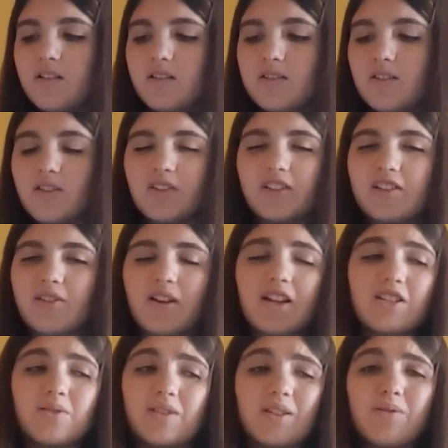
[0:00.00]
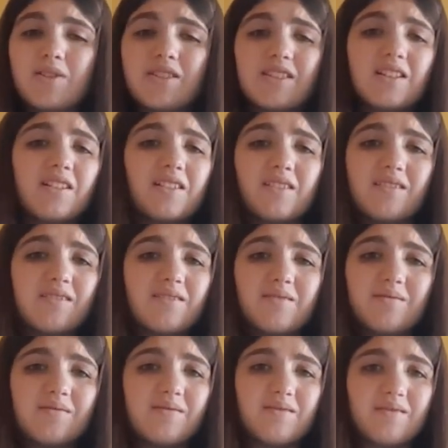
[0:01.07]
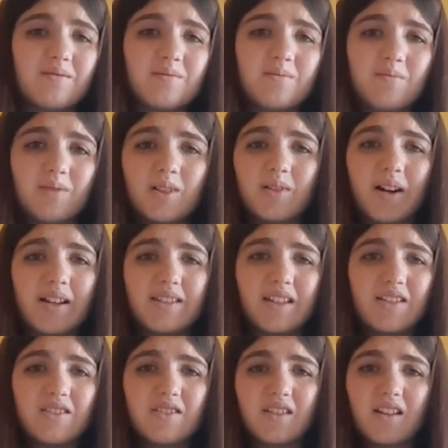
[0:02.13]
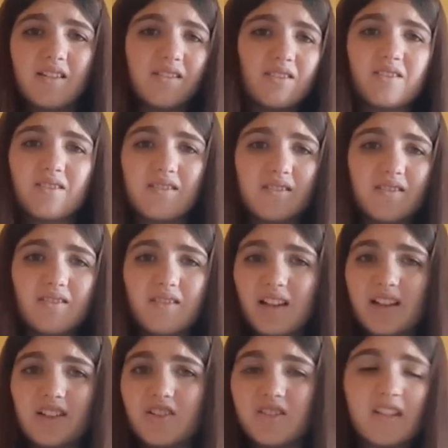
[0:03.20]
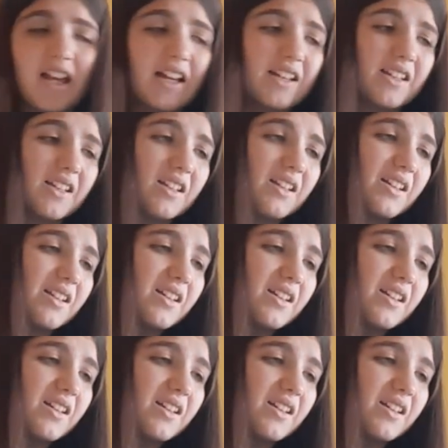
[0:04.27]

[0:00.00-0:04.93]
social dislocation. There was still polarizations in English society.